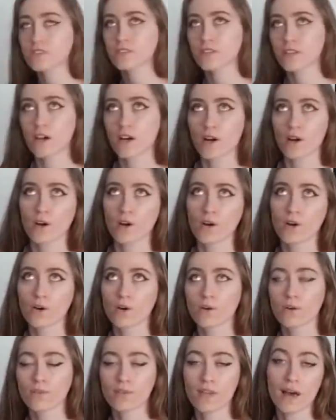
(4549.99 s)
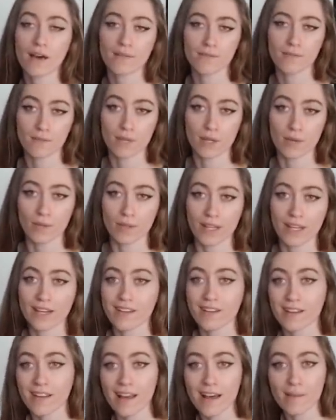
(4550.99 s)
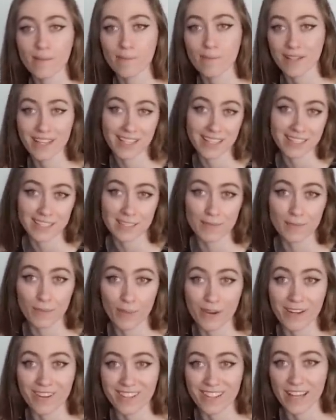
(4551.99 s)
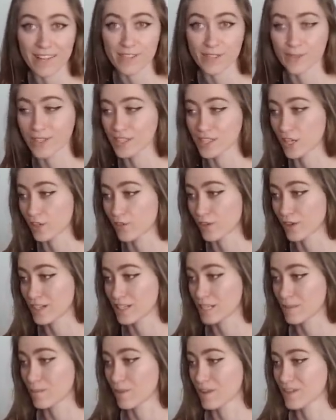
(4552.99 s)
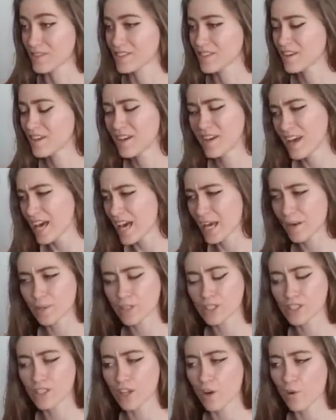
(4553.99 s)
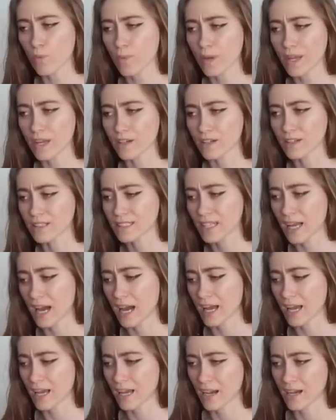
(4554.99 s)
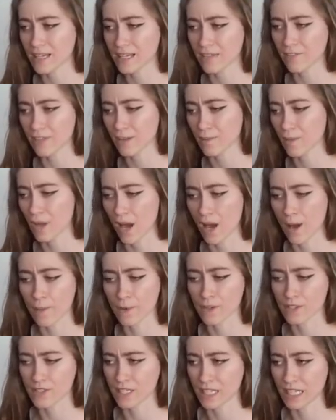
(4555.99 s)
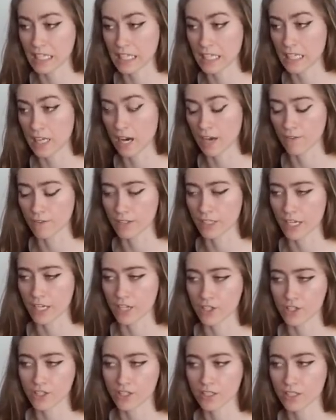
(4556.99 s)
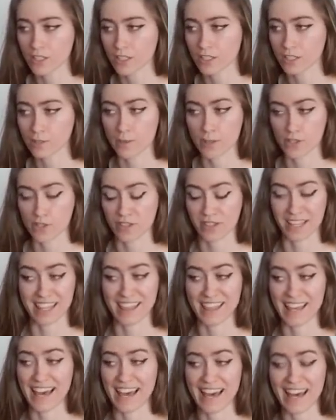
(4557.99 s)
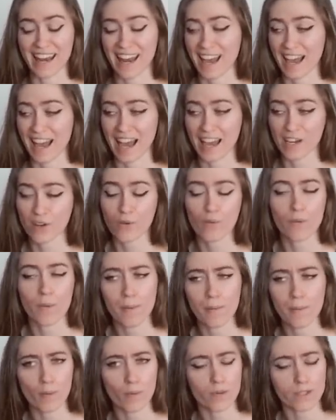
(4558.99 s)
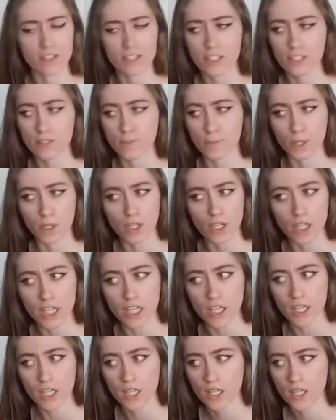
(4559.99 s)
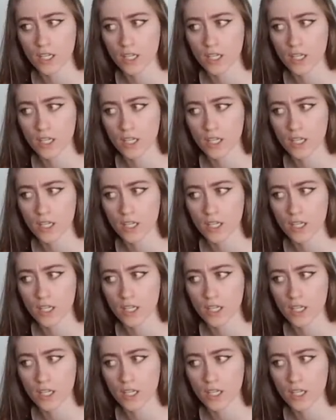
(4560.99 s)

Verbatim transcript: So not in related to that, but like at some point in her life she went to jail for 18 months. It was so weird because I I definitely am not a person to get into confrontation, especially like that. I I don't remember what spurred it.